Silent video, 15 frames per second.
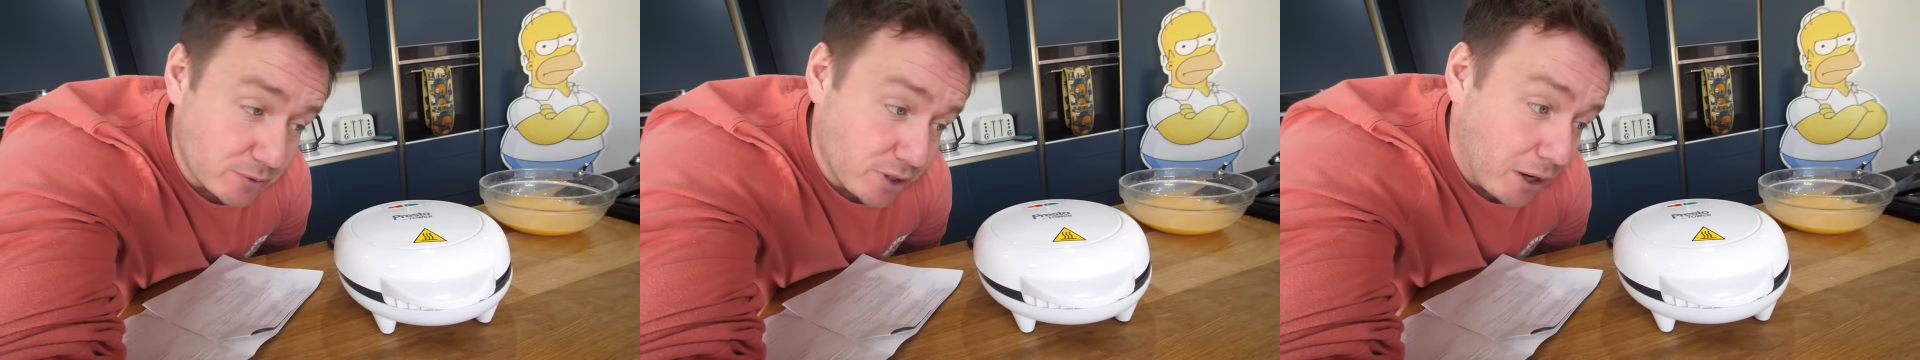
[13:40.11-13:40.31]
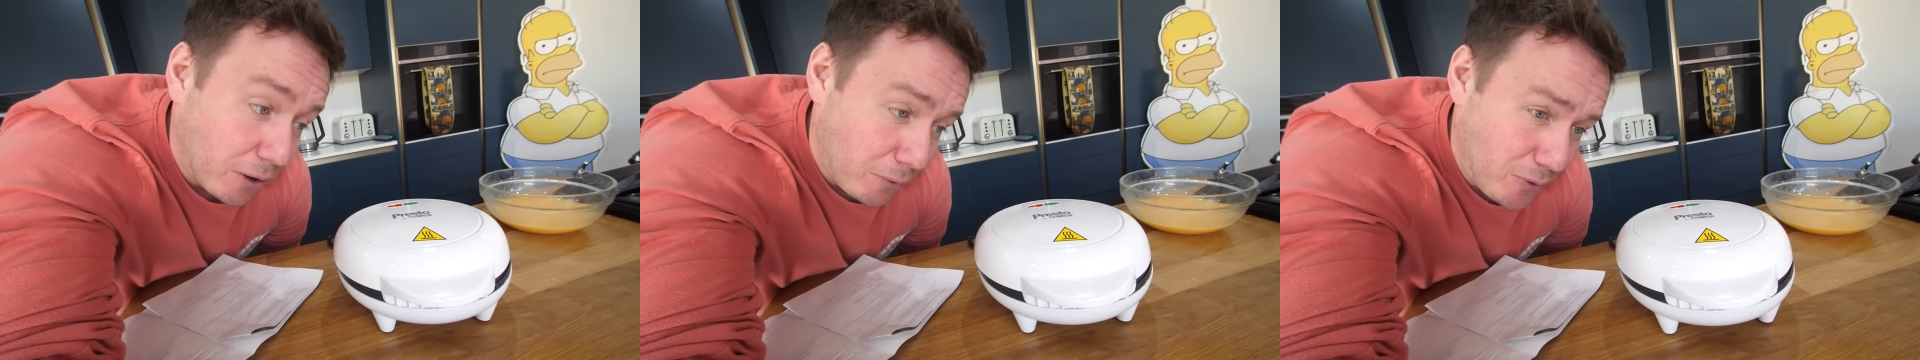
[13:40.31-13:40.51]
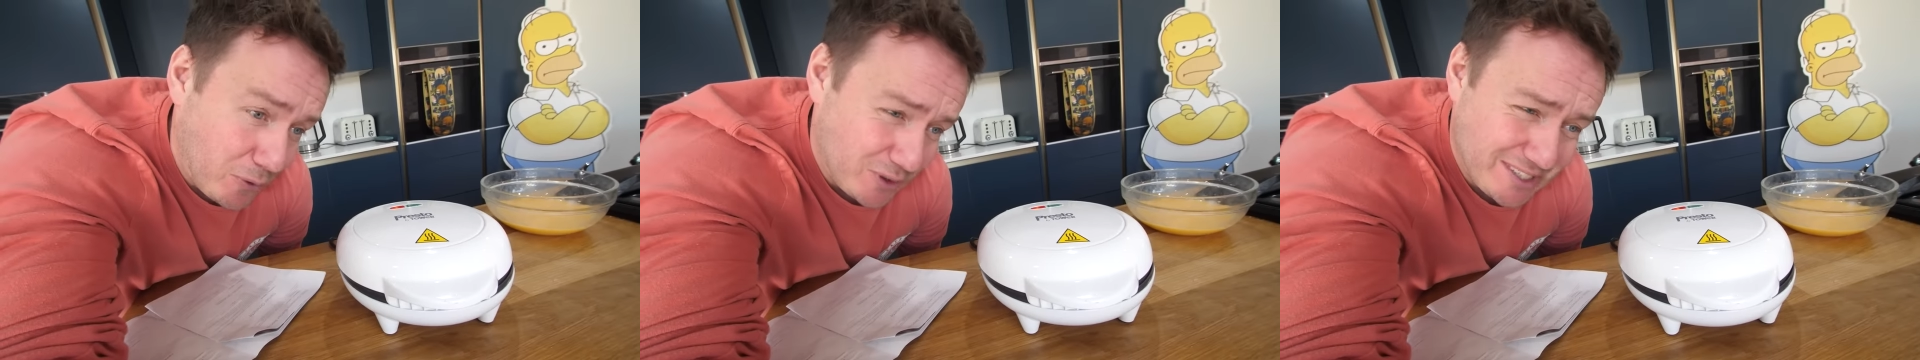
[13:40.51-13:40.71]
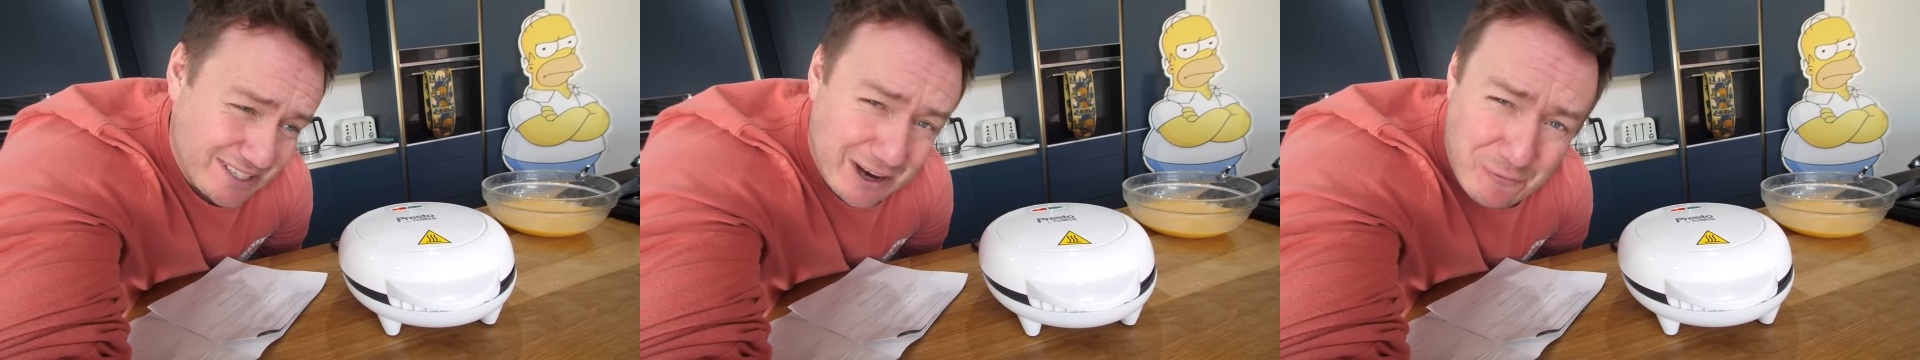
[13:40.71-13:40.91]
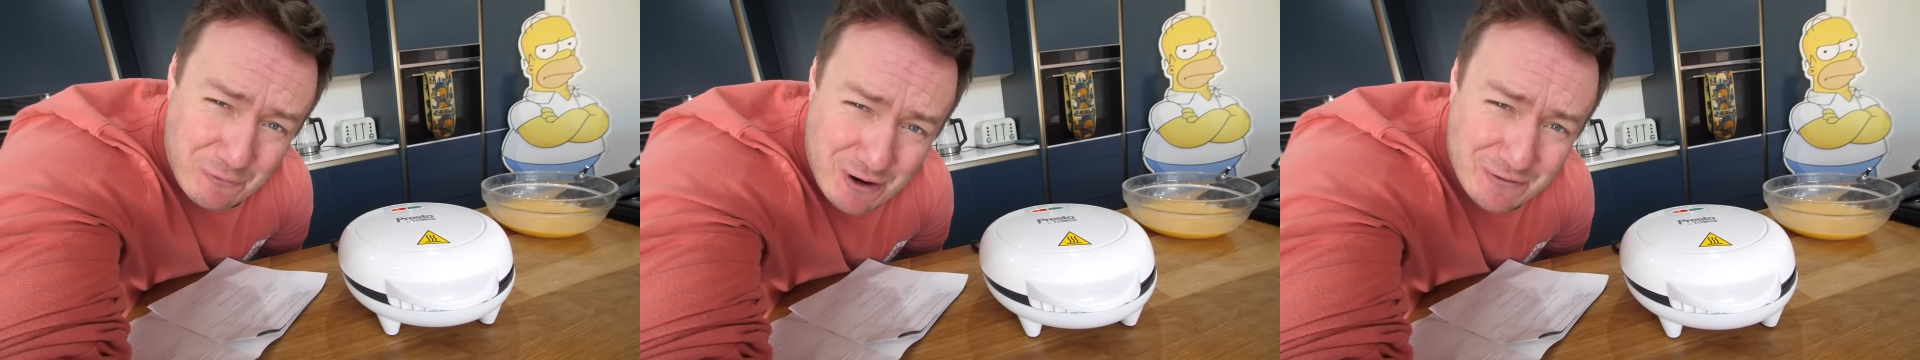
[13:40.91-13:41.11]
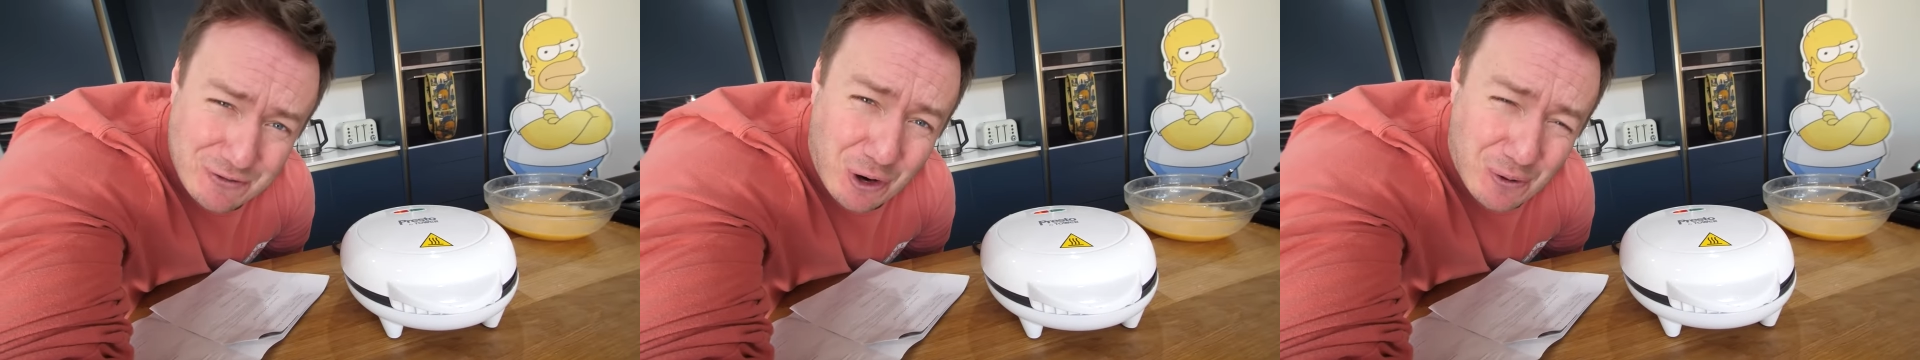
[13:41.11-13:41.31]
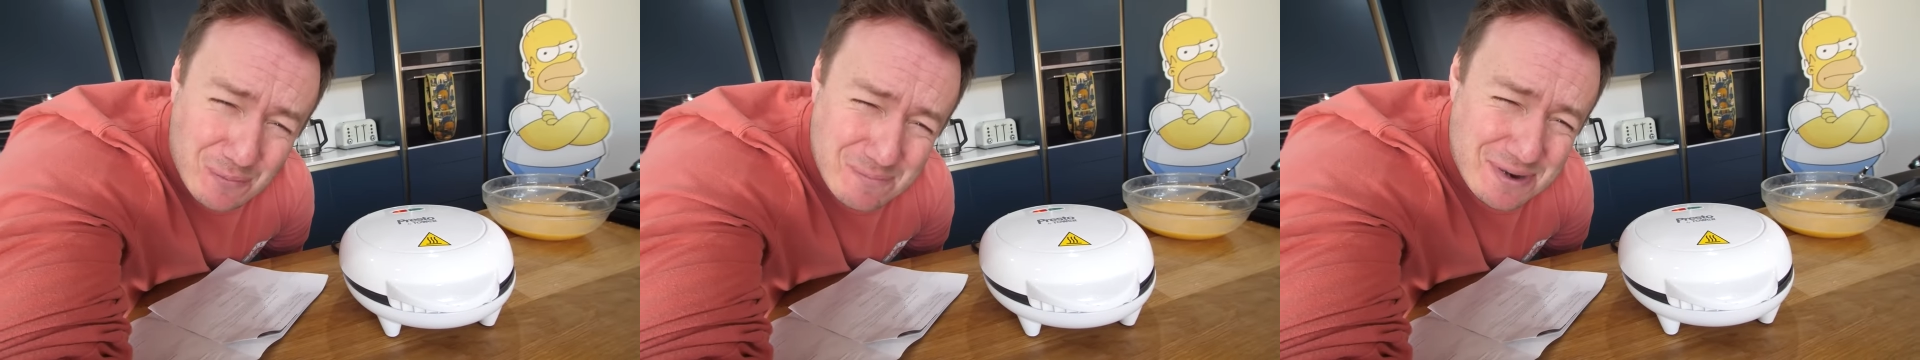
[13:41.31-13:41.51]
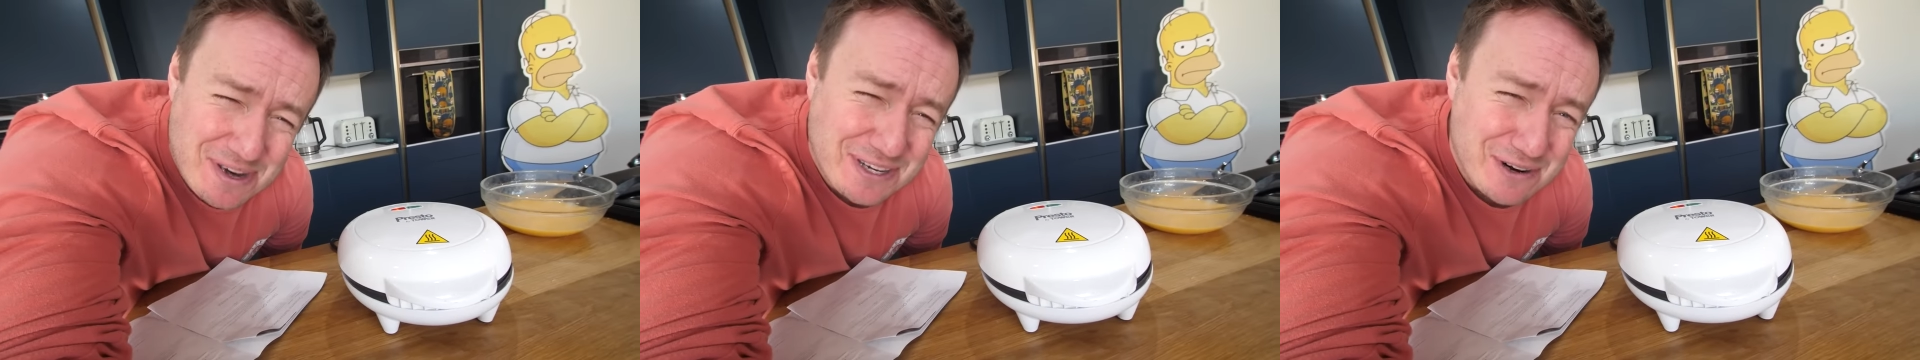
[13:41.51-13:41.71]
So we'll see if we've
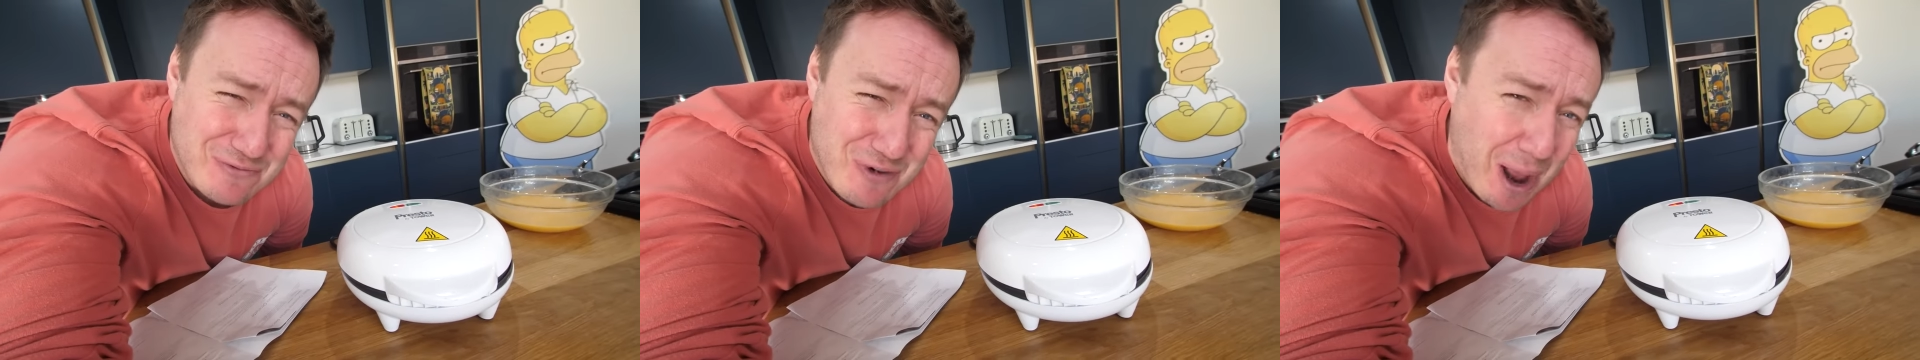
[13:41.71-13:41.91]
got medium